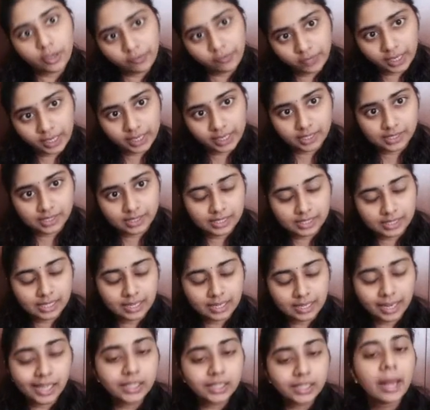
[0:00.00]
currency
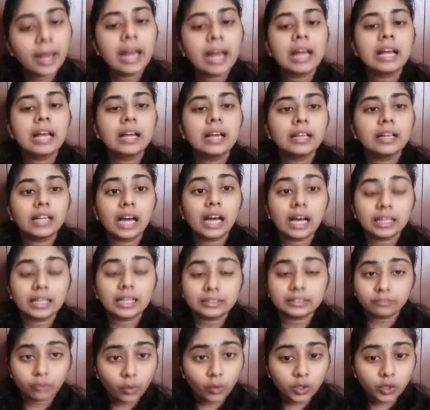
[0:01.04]
rate.
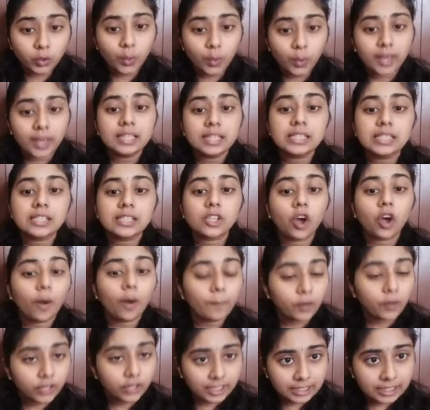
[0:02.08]
Fourth one is
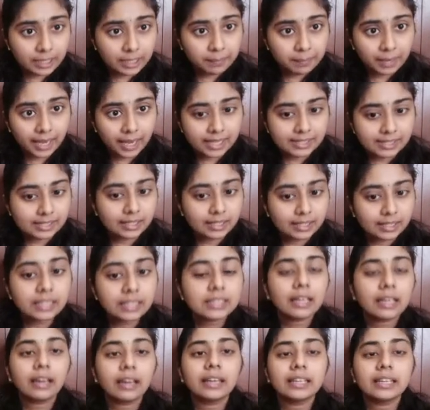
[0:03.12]
commodity price risk.
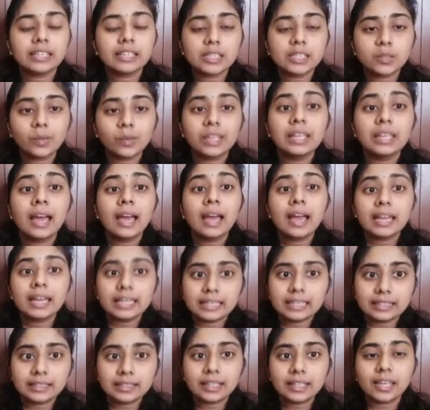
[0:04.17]
It is when
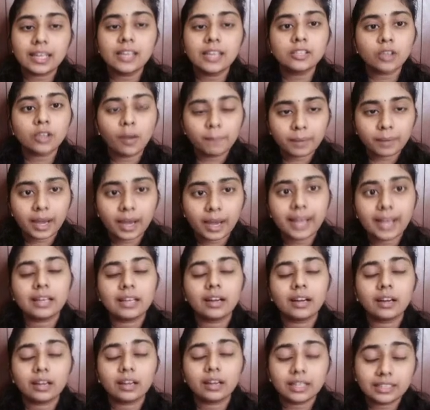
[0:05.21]
increase or
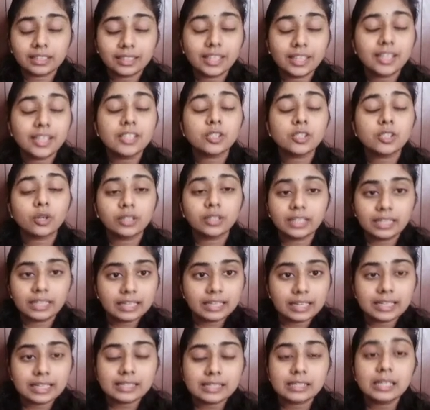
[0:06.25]
decrease
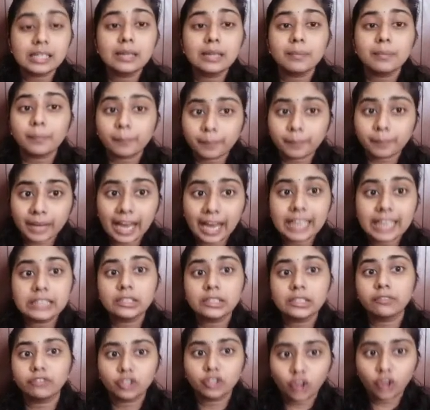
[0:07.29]
in price of a
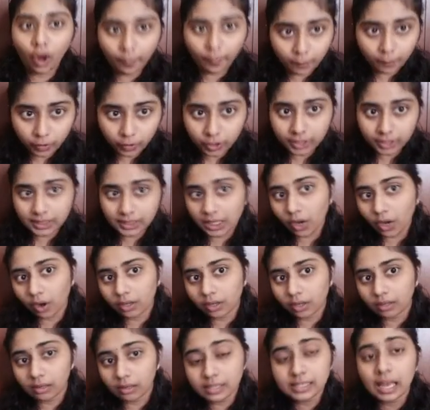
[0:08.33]
commodity
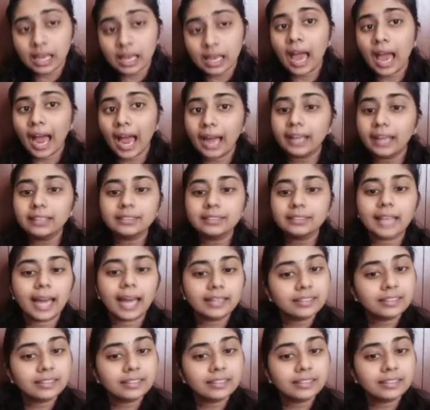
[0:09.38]
occurs, and that